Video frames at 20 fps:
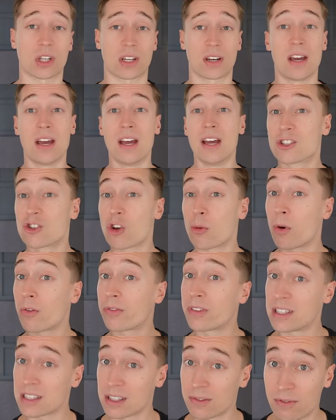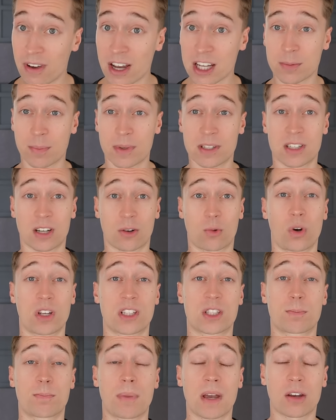and some of these investments are
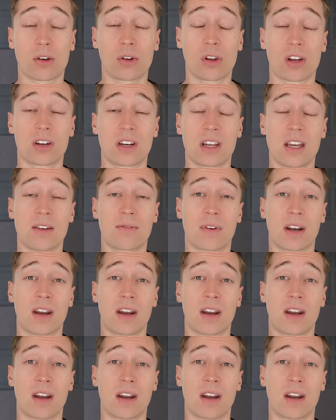quite speculative,